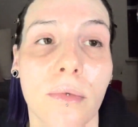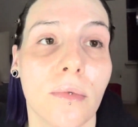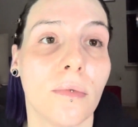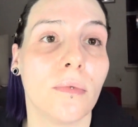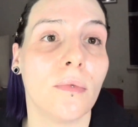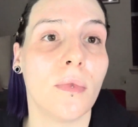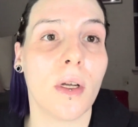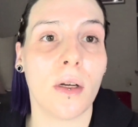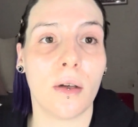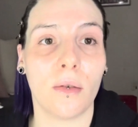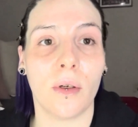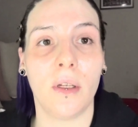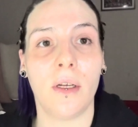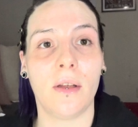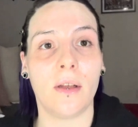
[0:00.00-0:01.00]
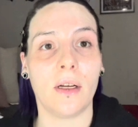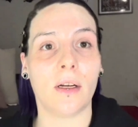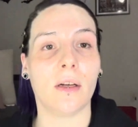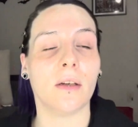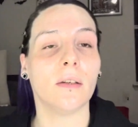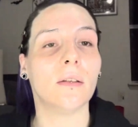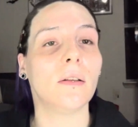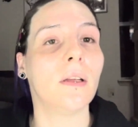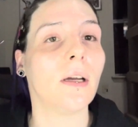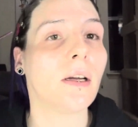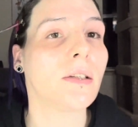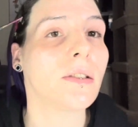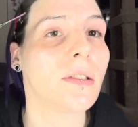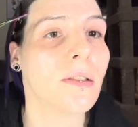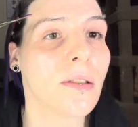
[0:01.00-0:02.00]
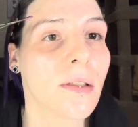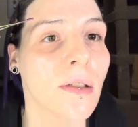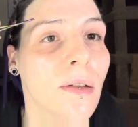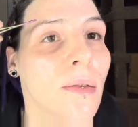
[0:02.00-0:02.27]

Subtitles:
Not really there, lashes.